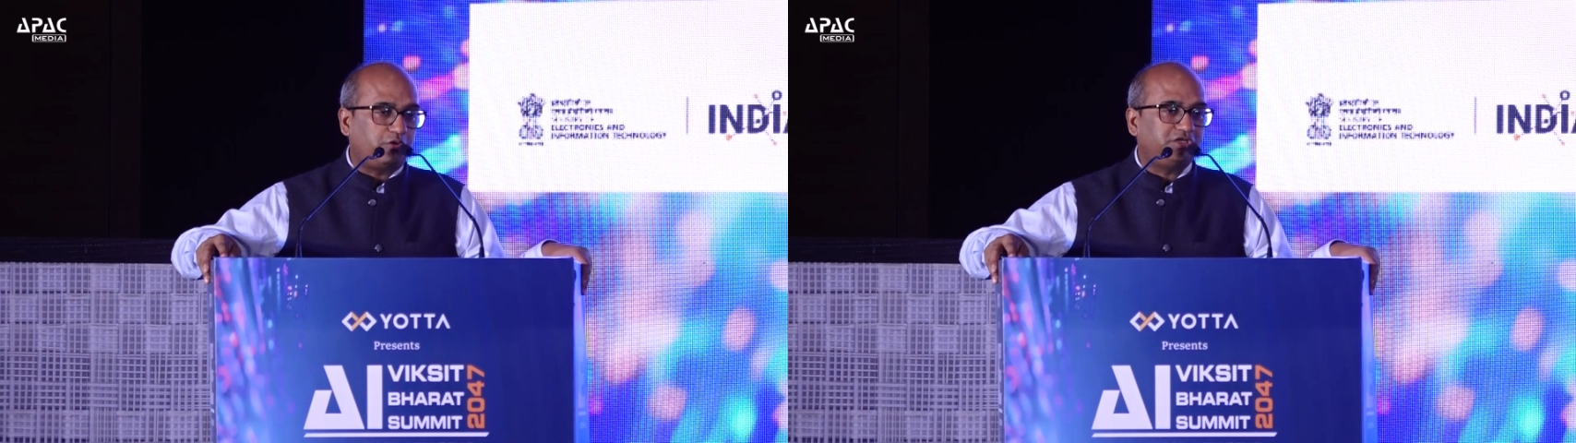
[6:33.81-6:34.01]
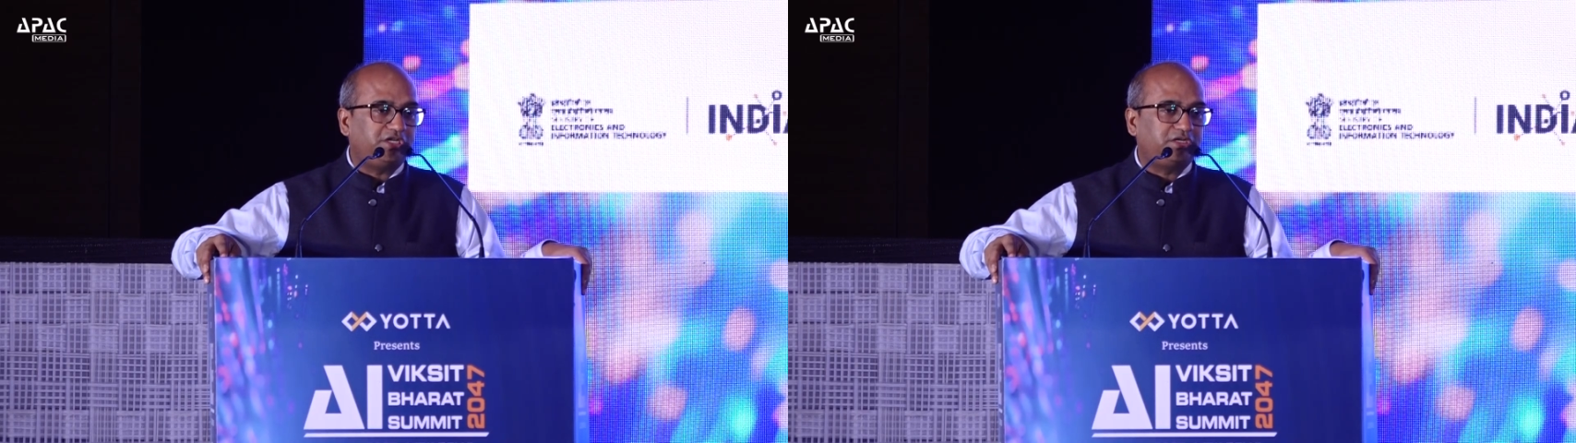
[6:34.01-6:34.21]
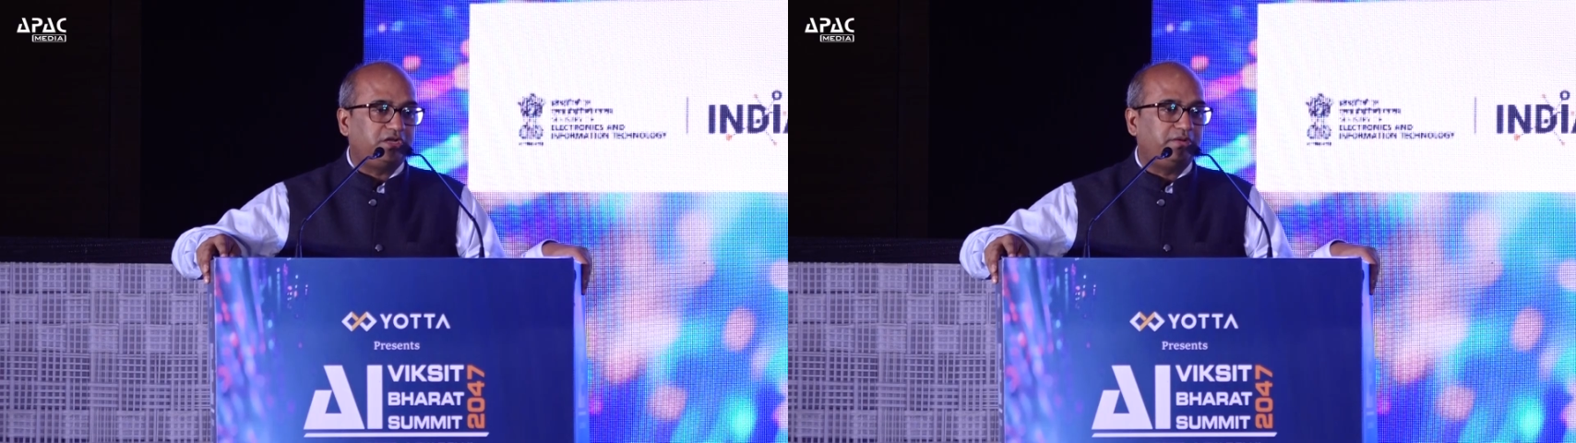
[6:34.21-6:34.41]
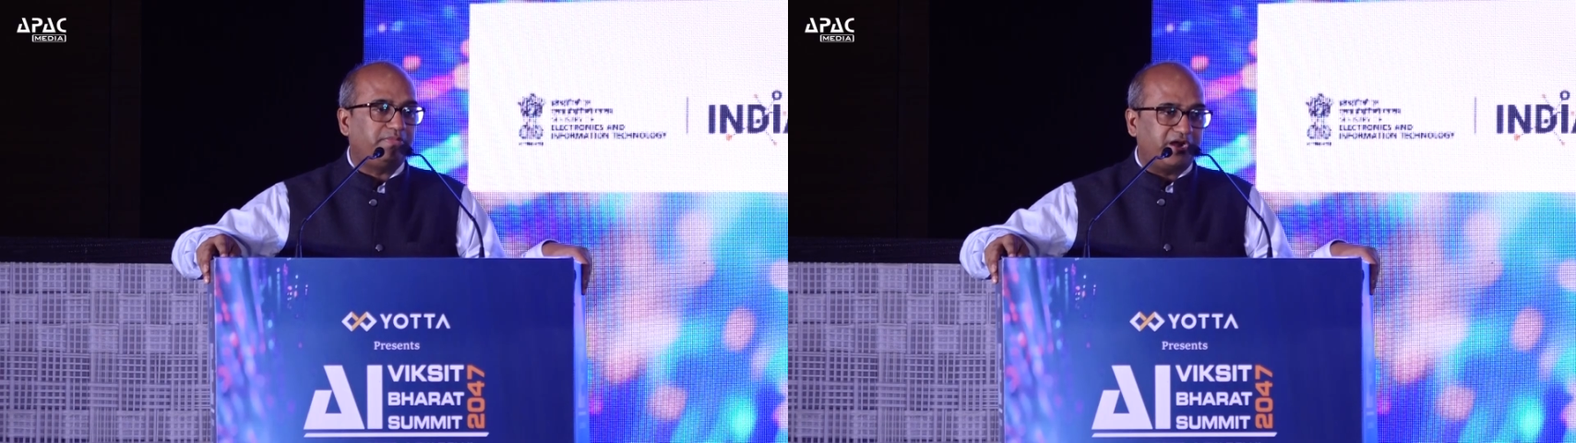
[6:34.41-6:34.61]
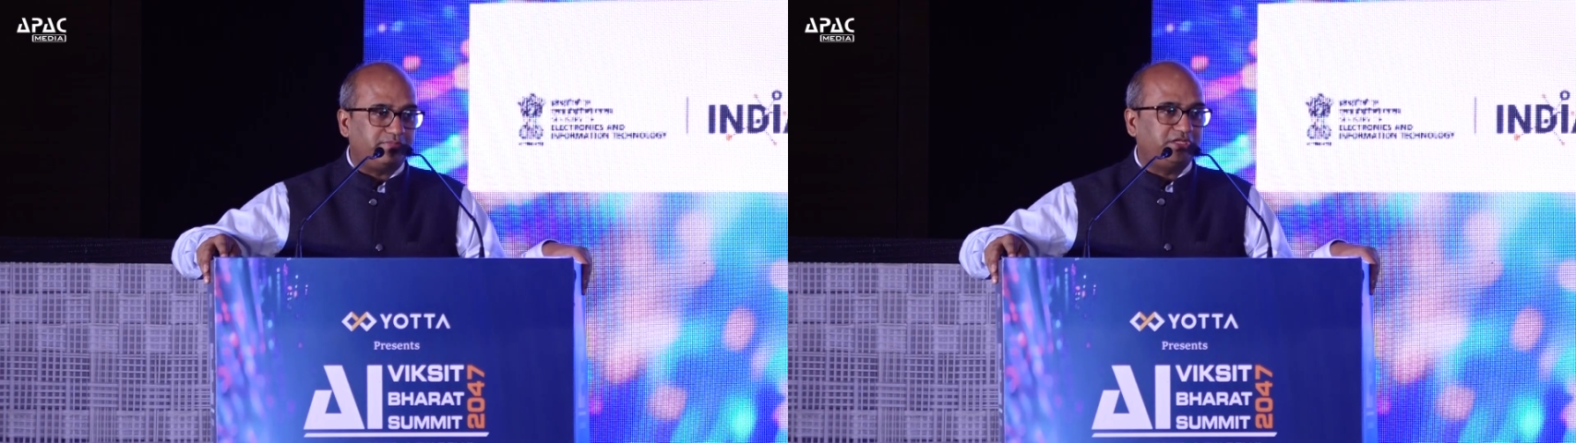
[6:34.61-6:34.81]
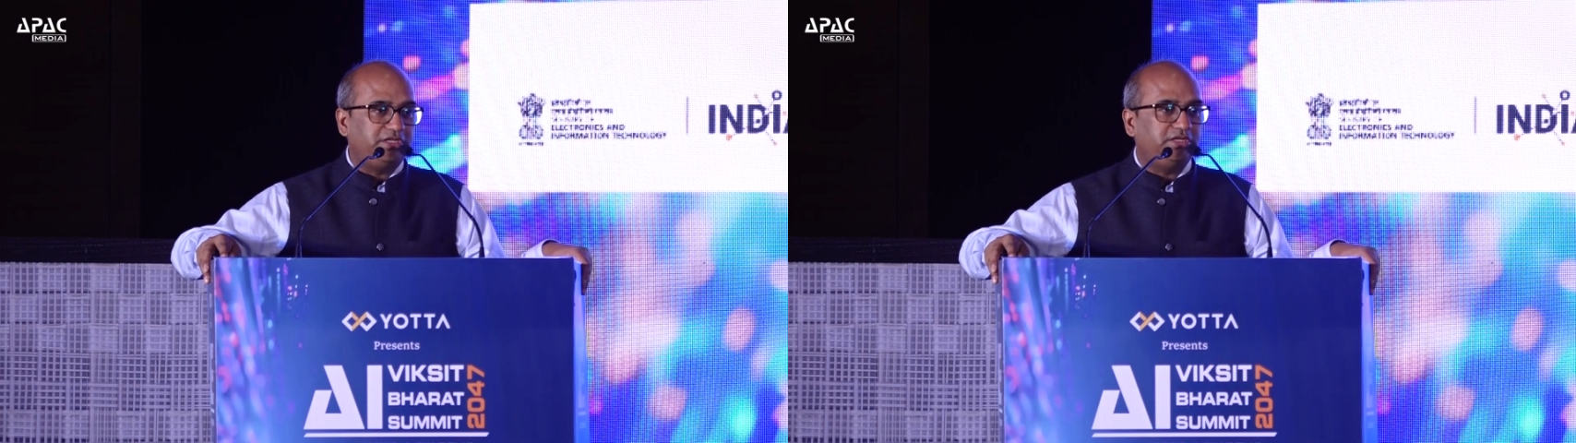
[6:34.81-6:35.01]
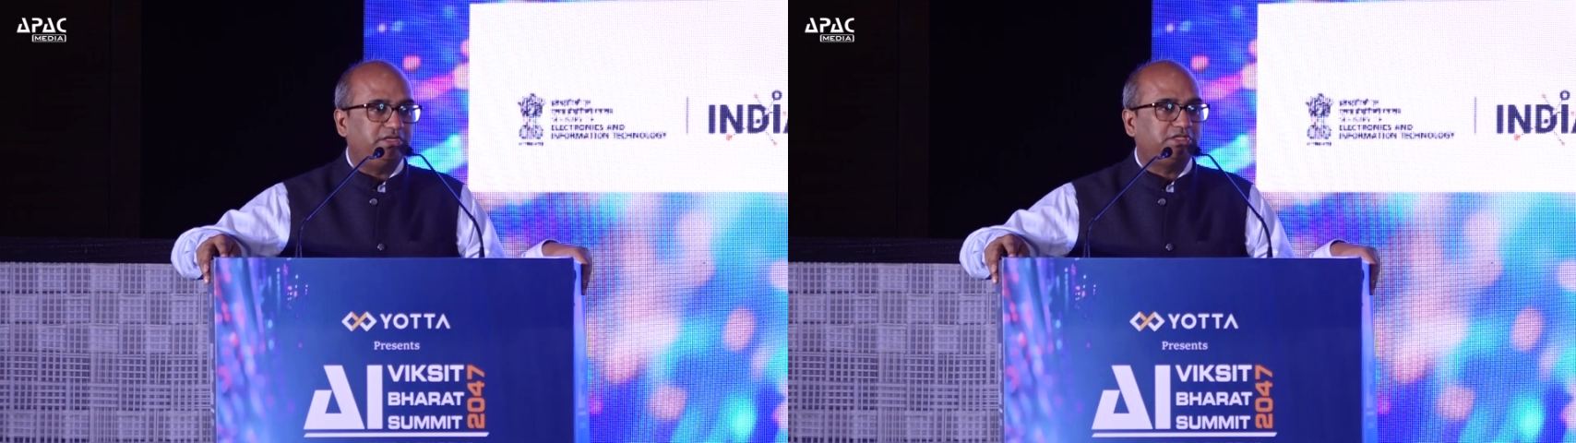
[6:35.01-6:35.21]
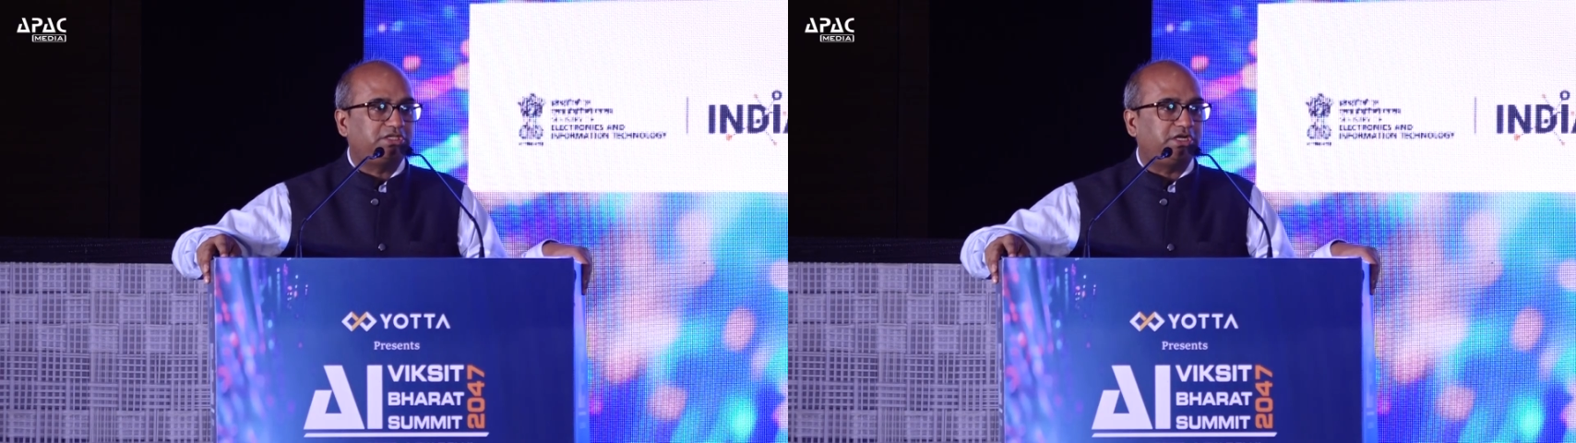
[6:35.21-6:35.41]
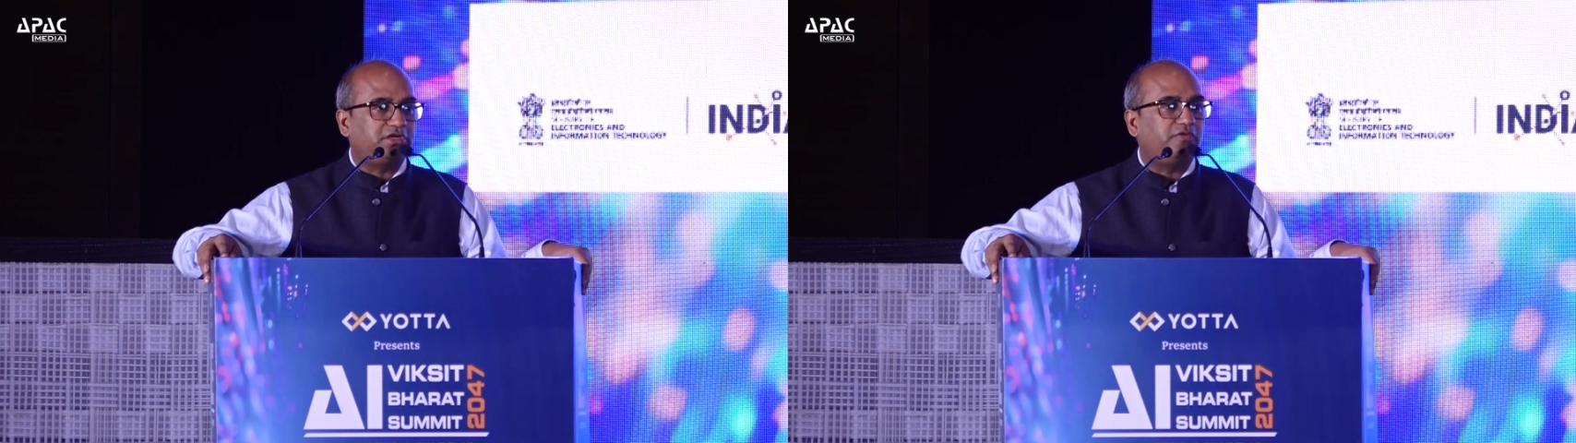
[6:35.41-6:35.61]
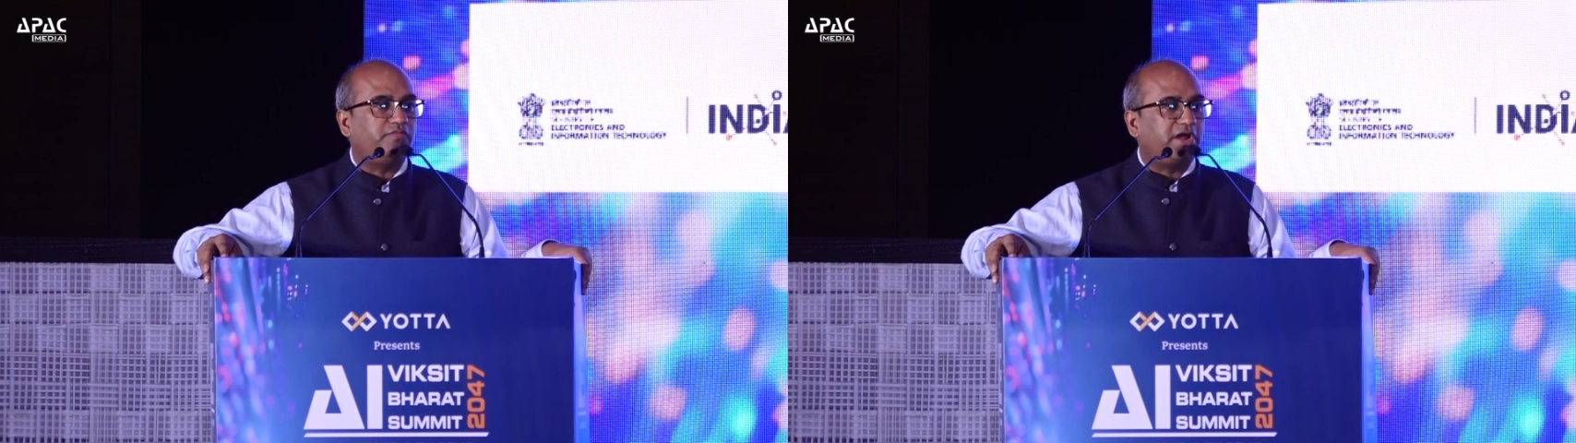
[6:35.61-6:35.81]
project in Baramati
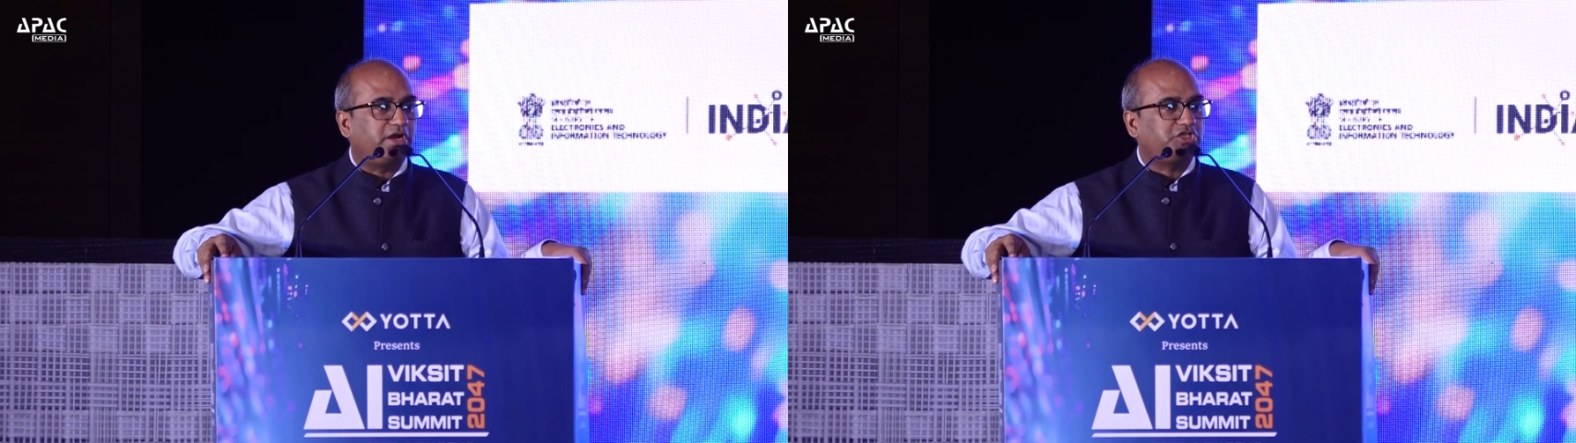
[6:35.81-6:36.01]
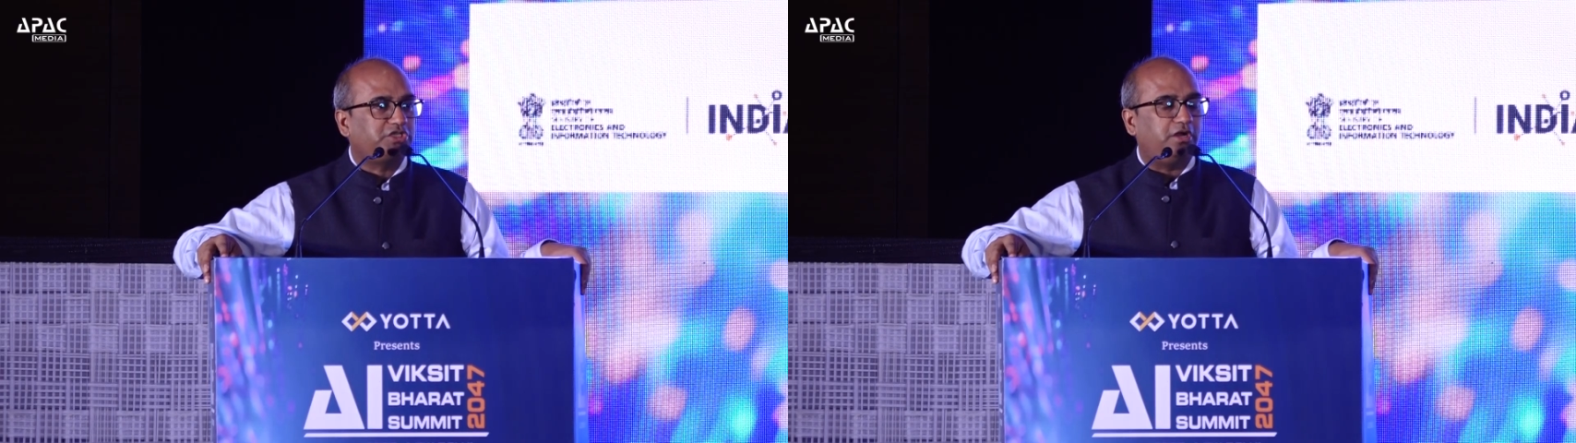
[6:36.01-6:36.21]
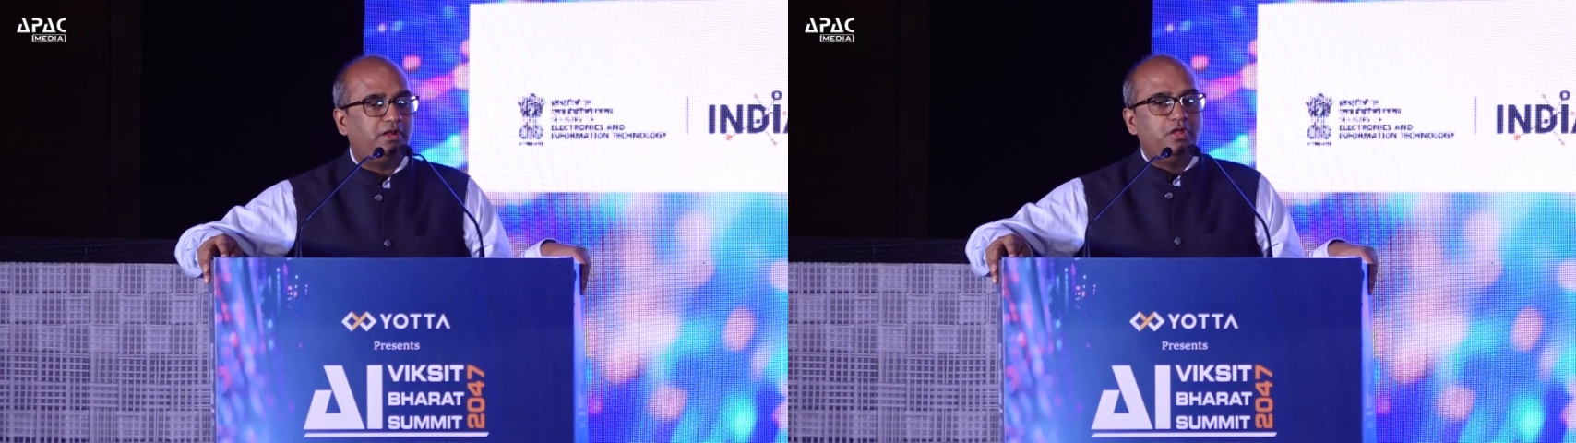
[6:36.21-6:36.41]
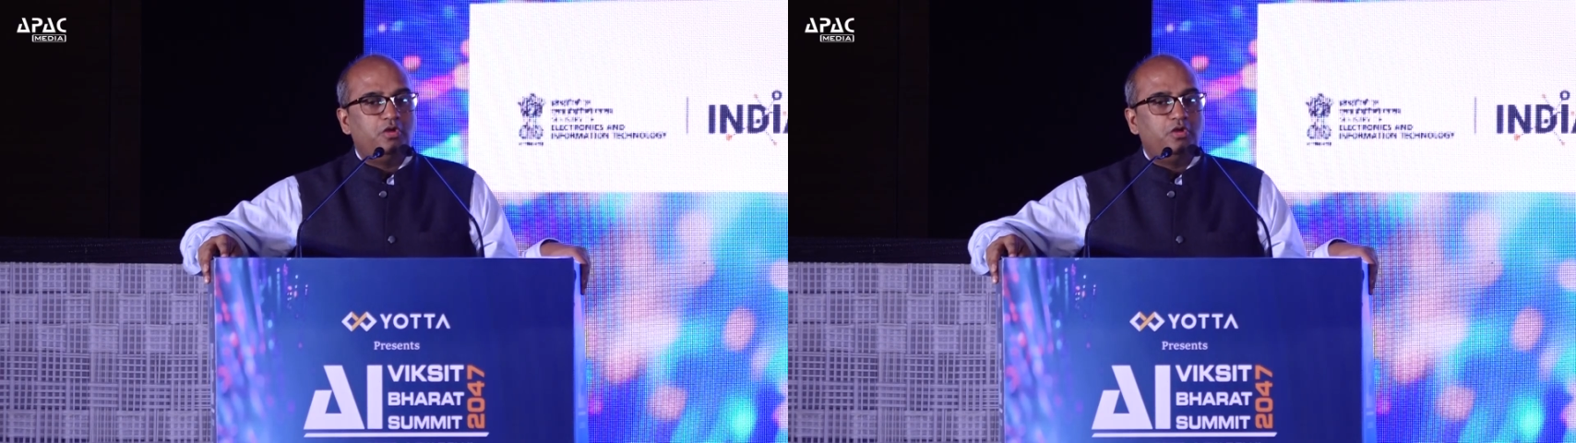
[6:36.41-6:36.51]
district of Maharashtra